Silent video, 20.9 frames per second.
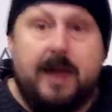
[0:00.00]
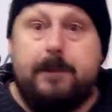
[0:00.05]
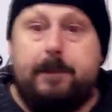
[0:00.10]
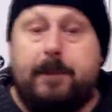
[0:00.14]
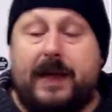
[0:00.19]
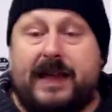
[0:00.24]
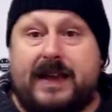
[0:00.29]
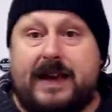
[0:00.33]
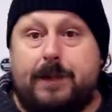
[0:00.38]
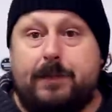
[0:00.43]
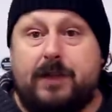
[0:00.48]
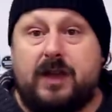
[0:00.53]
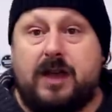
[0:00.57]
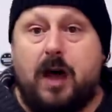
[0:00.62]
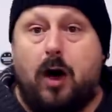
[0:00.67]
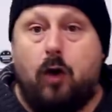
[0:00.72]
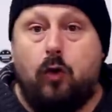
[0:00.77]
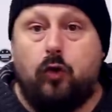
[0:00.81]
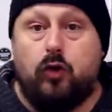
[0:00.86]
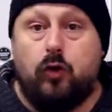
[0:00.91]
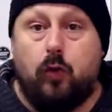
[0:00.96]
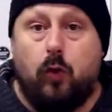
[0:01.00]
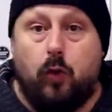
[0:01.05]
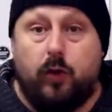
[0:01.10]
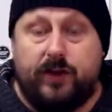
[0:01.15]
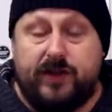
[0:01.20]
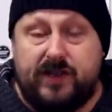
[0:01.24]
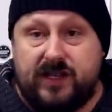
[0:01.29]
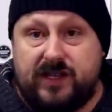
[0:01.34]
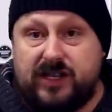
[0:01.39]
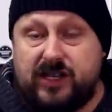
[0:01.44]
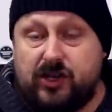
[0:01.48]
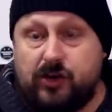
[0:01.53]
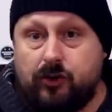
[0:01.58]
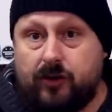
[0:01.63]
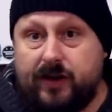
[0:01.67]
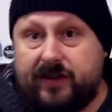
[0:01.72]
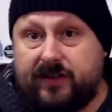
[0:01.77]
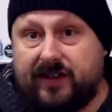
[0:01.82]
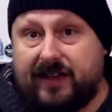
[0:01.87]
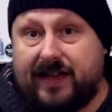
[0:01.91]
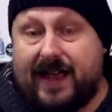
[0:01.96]
Picking up the gold award in the
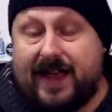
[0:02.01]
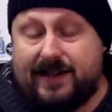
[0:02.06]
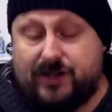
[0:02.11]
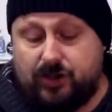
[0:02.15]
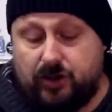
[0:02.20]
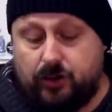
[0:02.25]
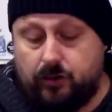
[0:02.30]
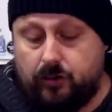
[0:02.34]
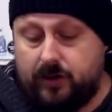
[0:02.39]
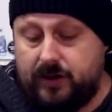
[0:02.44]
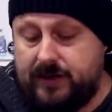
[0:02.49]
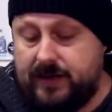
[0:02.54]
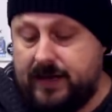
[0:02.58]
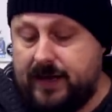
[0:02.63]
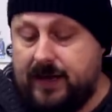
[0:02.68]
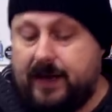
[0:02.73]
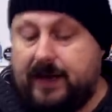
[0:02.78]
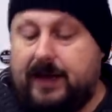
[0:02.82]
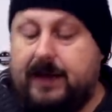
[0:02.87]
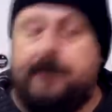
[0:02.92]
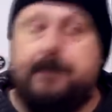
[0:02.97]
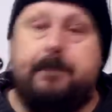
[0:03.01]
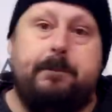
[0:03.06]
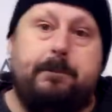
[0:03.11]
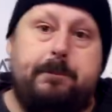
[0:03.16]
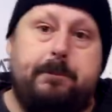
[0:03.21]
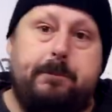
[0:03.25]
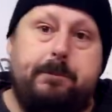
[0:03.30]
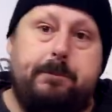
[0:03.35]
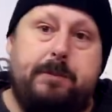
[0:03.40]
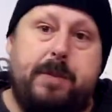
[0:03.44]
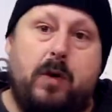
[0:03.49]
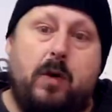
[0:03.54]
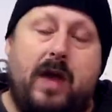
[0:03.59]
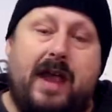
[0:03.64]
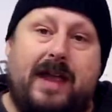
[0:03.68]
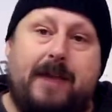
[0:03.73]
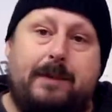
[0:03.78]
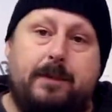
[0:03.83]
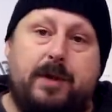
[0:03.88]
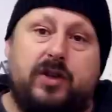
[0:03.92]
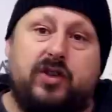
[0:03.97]
degreaser category,
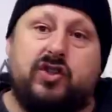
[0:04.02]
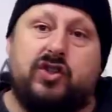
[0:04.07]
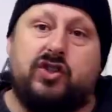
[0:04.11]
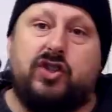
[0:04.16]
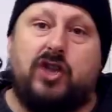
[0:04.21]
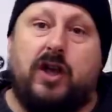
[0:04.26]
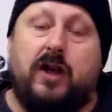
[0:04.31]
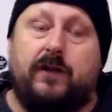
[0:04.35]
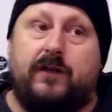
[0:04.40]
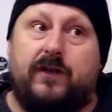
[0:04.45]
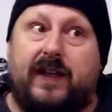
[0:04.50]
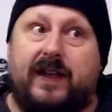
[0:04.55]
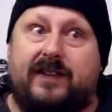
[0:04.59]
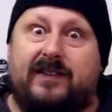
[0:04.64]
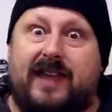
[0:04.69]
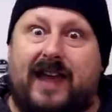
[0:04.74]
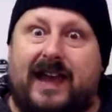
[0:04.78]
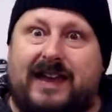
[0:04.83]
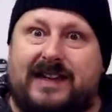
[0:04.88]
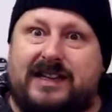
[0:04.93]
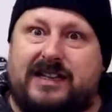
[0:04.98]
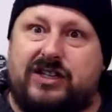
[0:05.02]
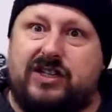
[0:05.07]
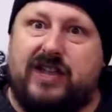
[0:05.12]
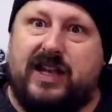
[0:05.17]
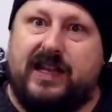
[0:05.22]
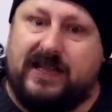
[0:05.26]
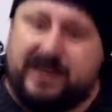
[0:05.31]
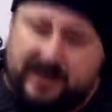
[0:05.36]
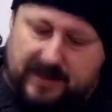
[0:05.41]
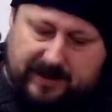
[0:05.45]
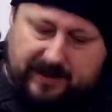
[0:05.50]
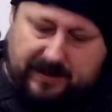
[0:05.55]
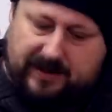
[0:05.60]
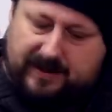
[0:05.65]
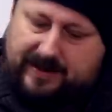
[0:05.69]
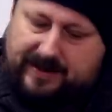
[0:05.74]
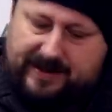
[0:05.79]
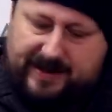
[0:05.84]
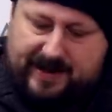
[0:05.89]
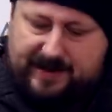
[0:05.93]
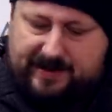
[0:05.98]
Bilt-Hamber Surfex HD.
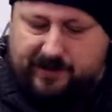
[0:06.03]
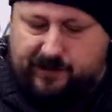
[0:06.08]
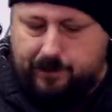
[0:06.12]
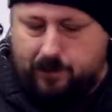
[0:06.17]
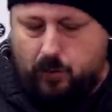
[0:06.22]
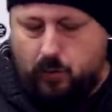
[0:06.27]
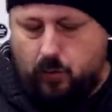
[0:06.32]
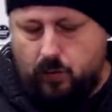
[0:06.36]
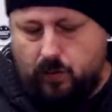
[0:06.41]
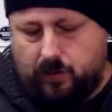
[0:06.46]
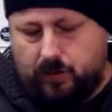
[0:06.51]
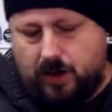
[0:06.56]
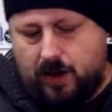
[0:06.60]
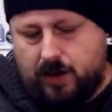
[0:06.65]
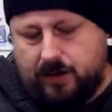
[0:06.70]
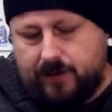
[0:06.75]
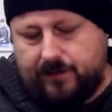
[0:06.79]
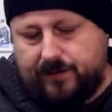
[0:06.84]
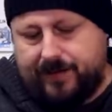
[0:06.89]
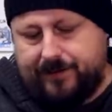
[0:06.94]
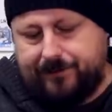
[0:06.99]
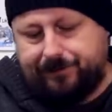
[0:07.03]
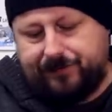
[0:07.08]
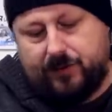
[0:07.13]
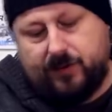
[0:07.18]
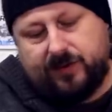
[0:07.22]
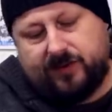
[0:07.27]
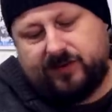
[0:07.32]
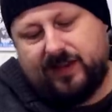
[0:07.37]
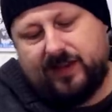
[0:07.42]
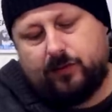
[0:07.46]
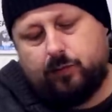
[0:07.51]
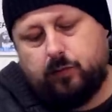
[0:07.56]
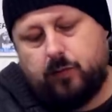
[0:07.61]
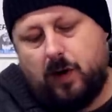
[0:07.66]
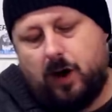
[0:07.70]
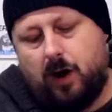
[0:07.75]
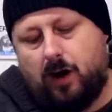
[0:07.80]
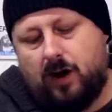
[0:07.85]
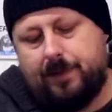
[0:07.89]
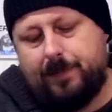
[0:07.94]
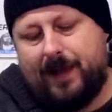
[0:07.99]
Again, it's more kind of, well, it says
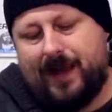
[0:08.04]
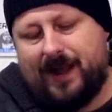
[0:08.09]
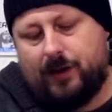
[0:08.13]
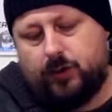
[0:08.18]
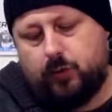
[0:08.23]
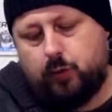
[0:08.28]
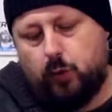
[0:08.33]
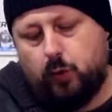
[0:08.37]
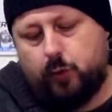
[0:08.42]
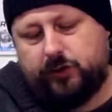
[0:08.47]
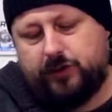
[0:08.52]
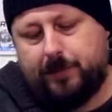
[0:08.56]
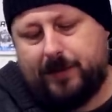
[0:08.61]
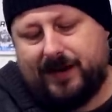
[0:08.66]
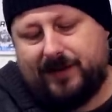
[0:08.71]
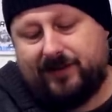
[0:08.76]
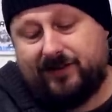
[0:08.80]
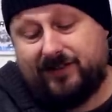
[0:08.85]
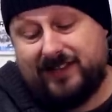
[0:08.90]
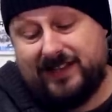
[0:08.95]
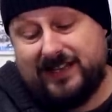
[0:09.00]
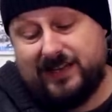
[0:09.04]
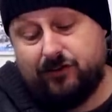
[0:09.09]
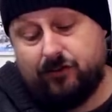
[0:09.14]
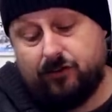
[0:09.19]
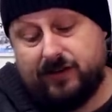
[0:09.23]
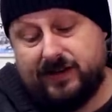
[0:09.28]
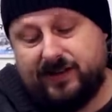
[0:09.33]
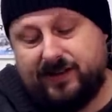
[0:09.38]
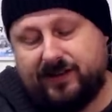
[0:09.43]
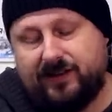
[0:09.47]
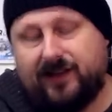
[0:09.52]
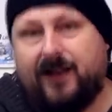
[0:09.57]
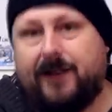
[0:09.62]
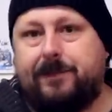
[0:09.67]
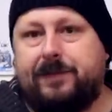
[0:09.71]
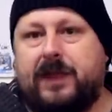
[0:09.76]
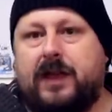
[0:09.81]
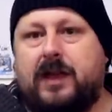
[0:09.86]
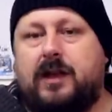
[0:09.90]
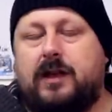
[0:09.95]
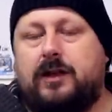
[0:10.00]
high-powered water-based degreaser.
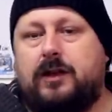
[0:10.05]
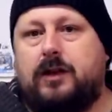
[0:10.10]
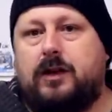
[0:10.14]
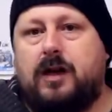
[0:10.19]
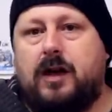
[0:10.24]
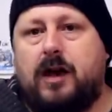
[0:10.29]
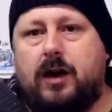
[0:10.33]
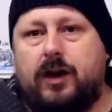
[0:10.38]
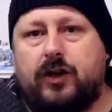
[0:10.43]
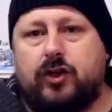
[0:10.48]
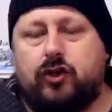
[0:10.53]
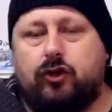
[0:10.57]
You can kind of